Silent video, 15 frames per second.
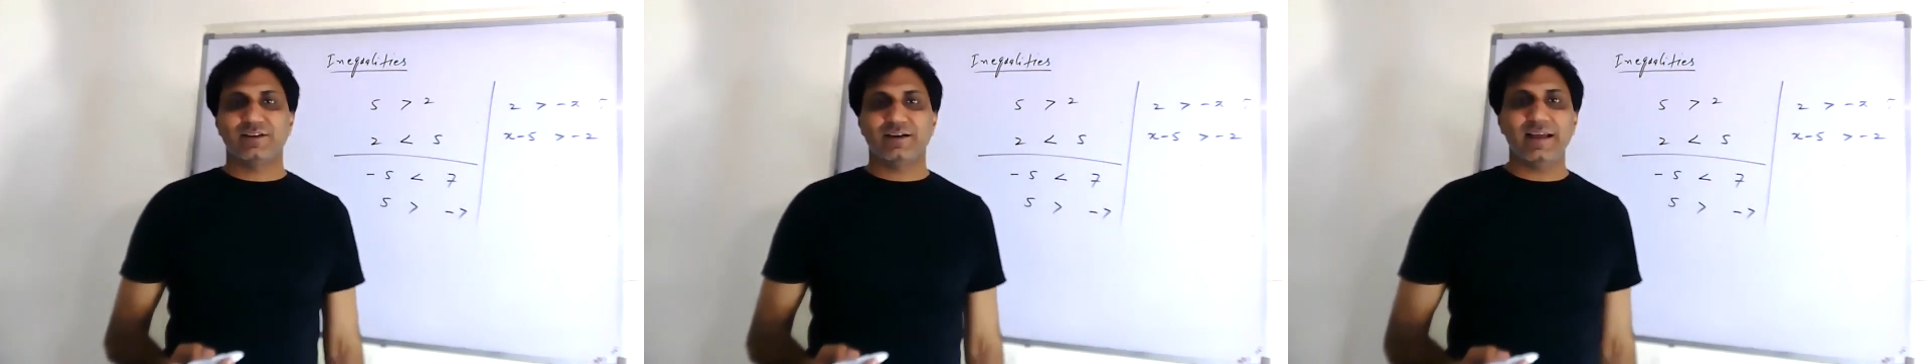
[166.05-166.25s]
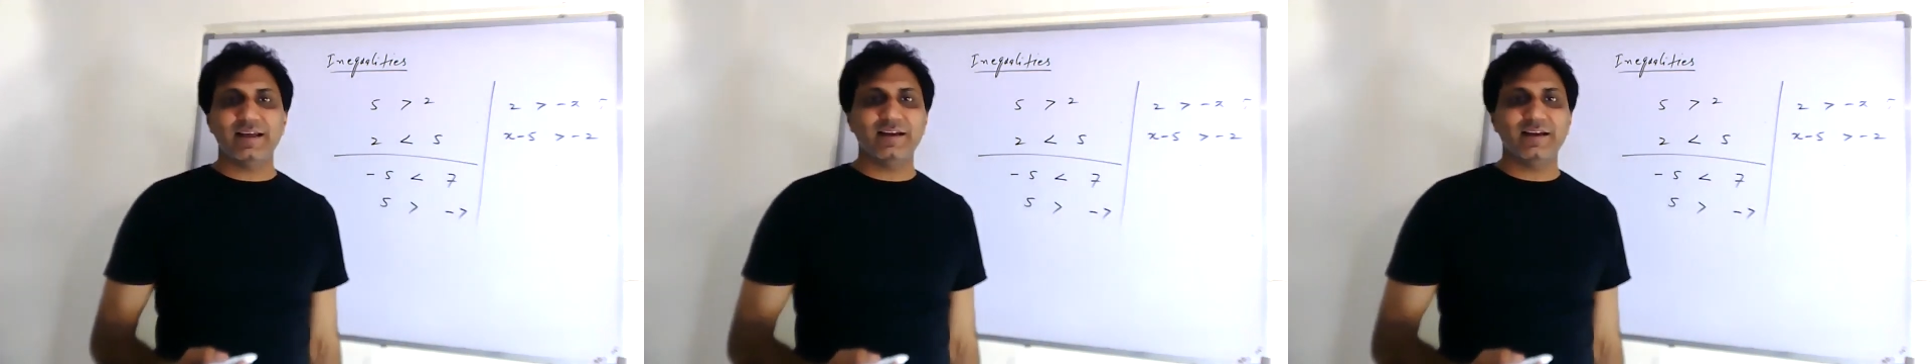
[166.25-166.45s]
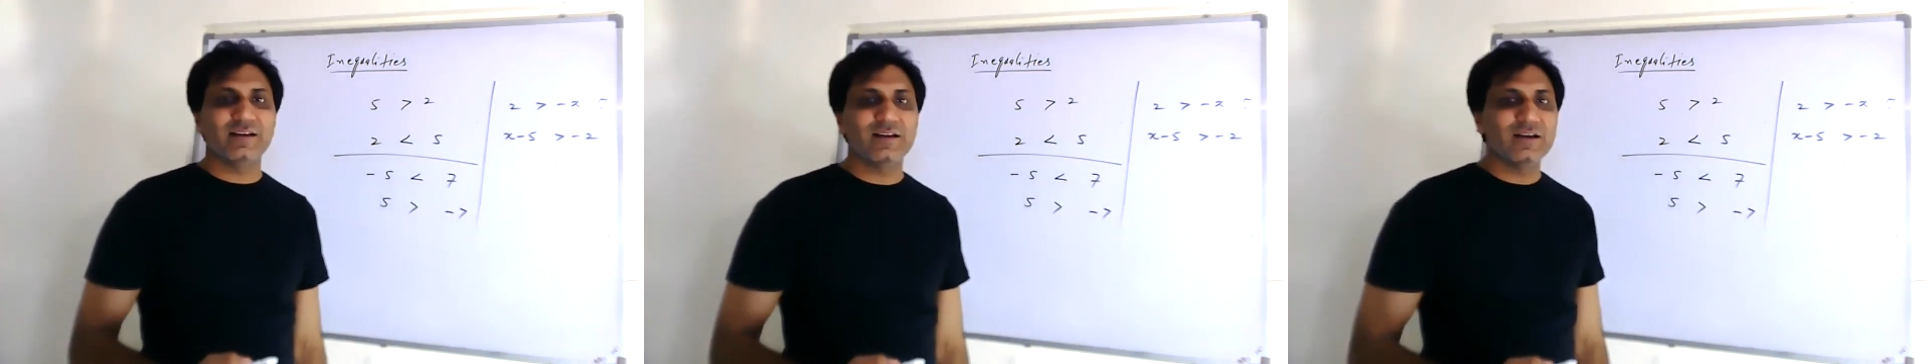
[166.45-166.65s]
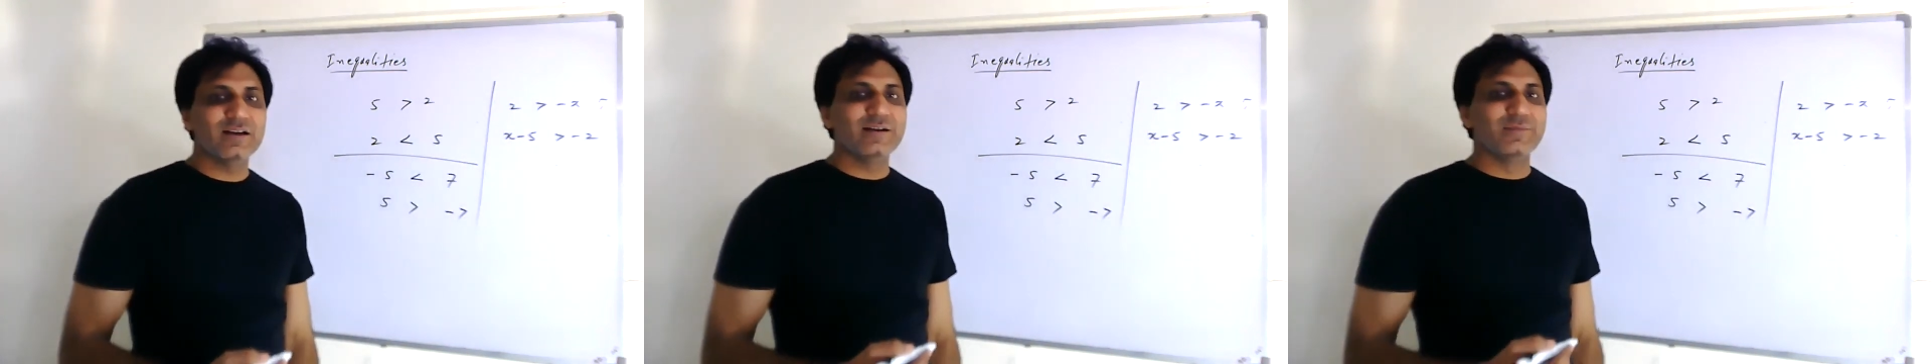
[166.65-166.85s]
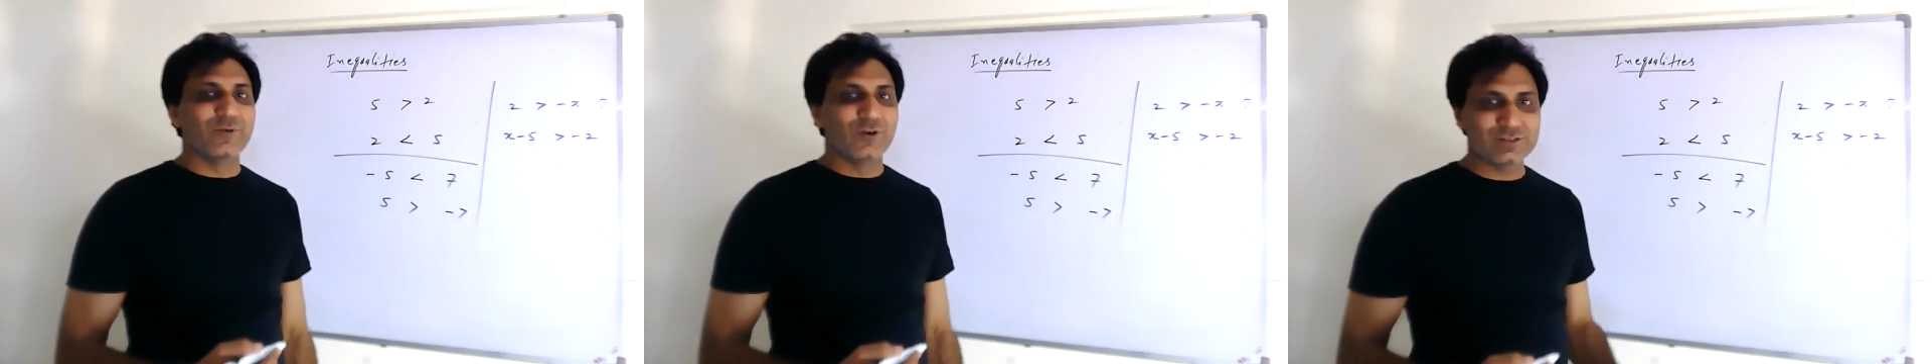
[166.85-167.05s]
Okay,
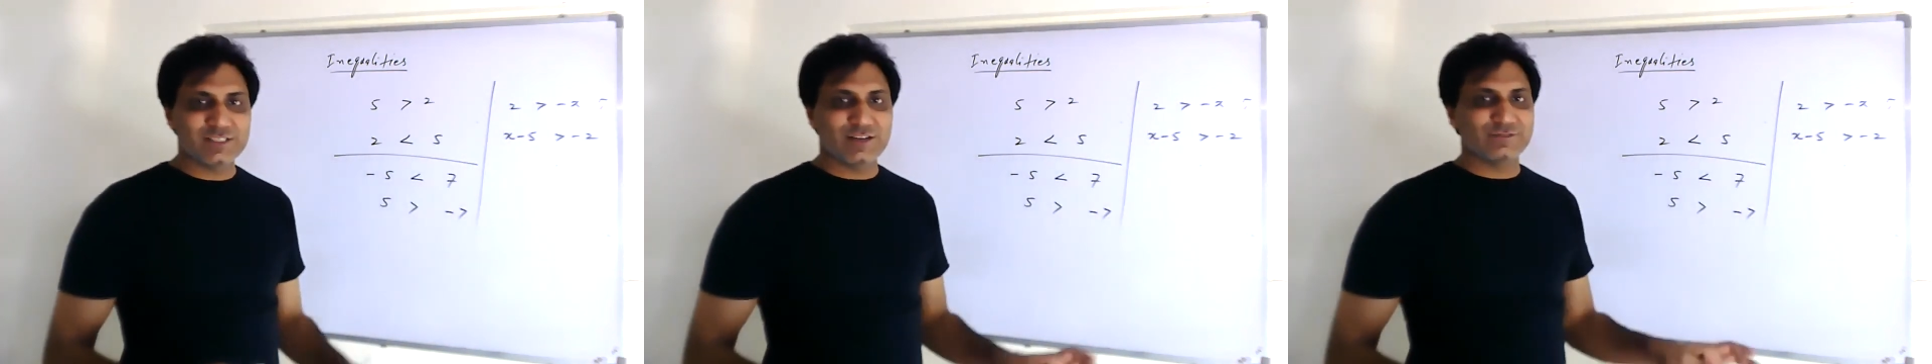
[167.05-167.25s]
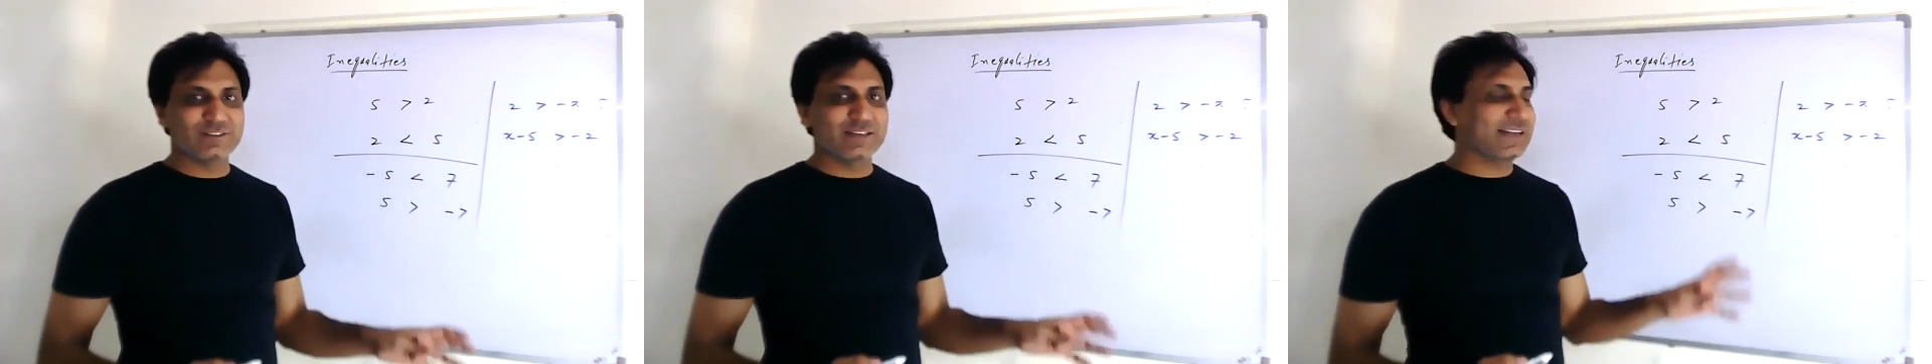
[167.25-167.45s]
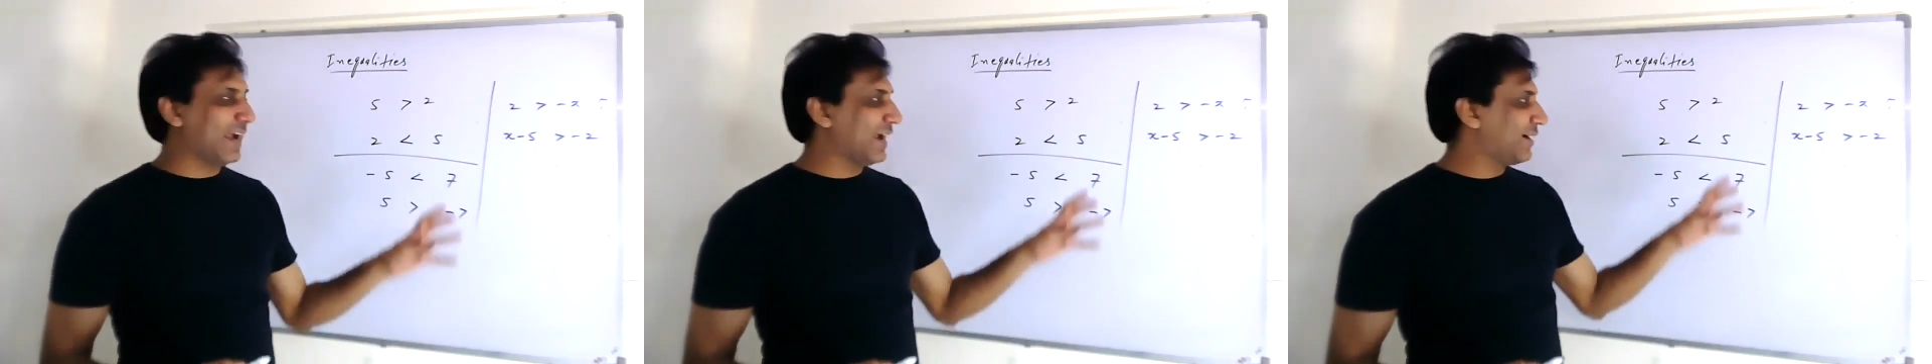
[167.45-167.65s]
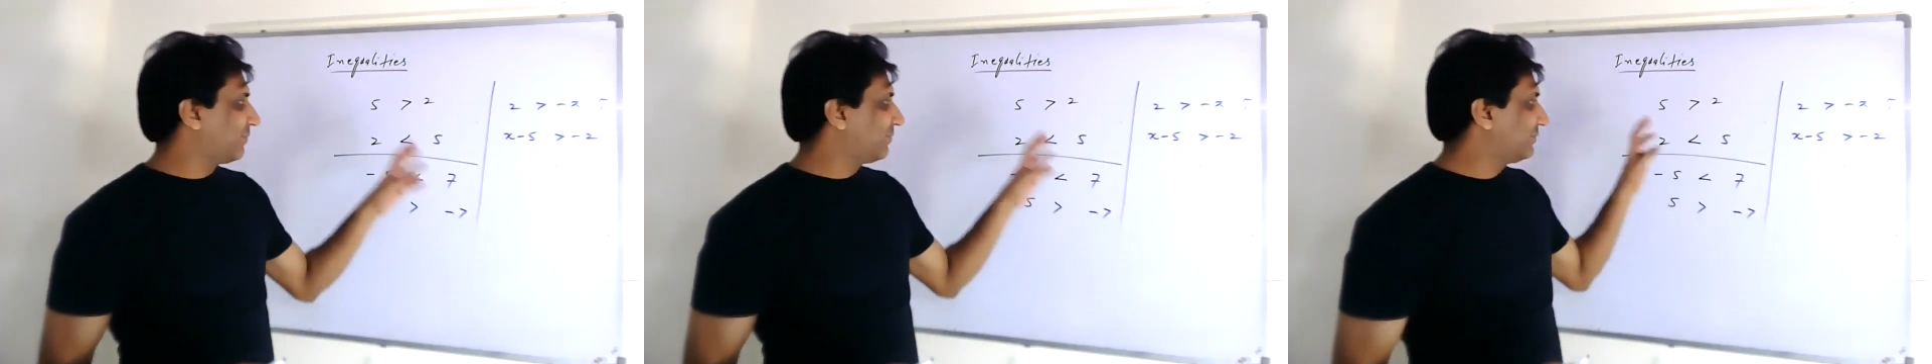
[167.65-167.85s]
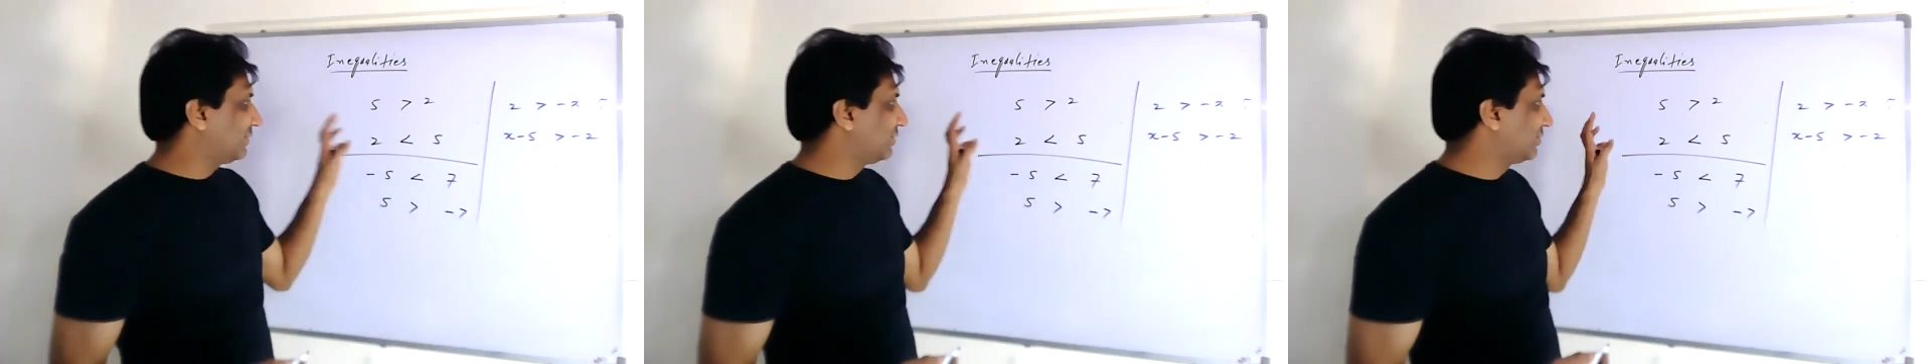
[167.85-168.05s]
most of the time
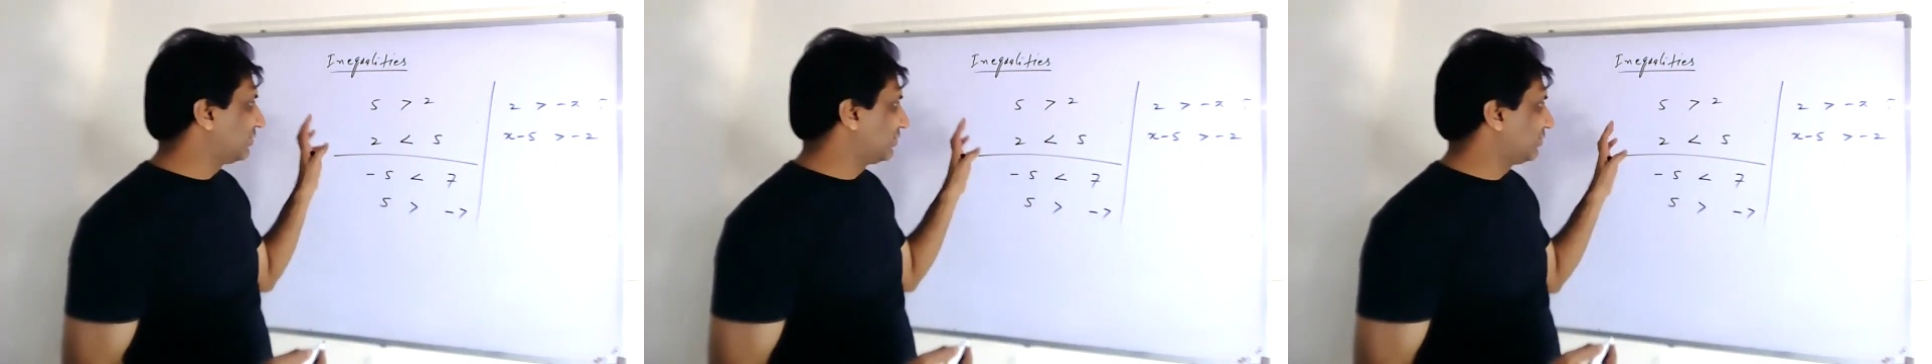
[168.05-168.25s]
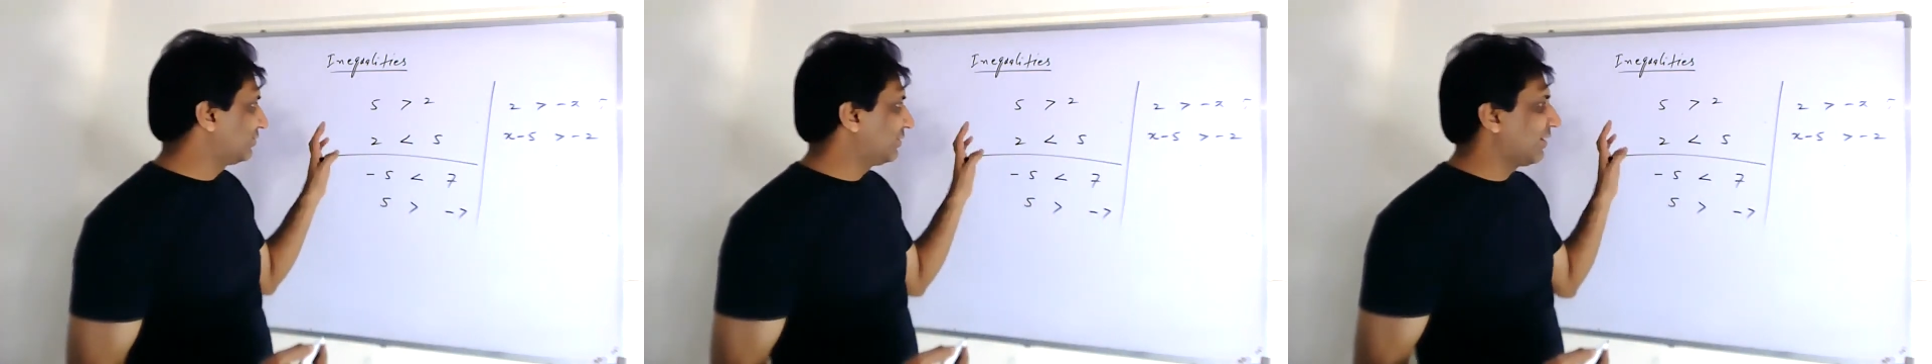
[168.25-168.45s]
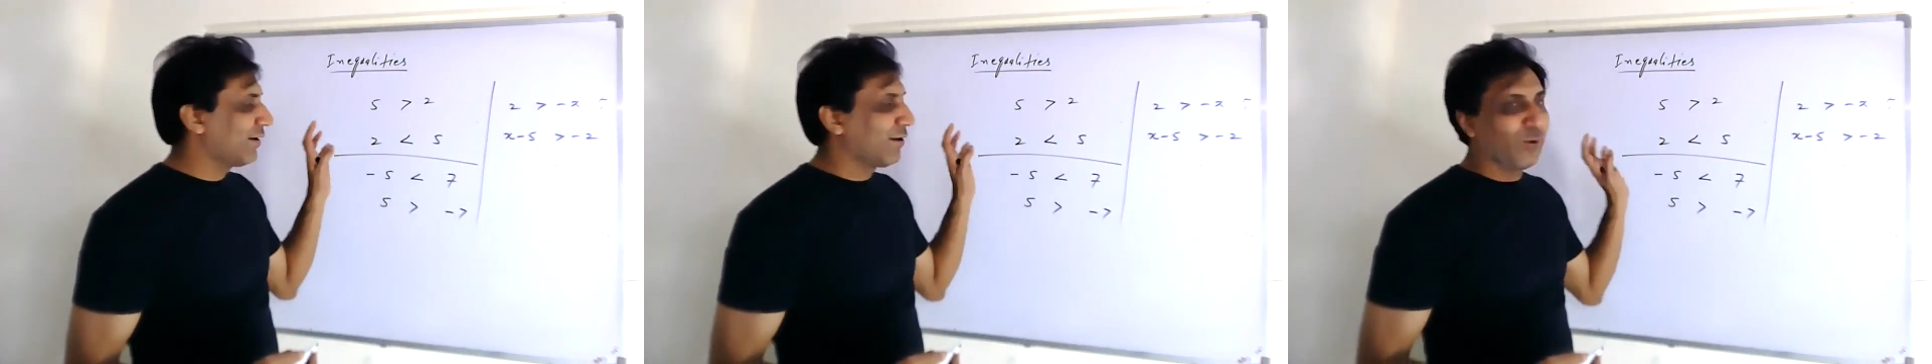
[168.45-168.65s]
you do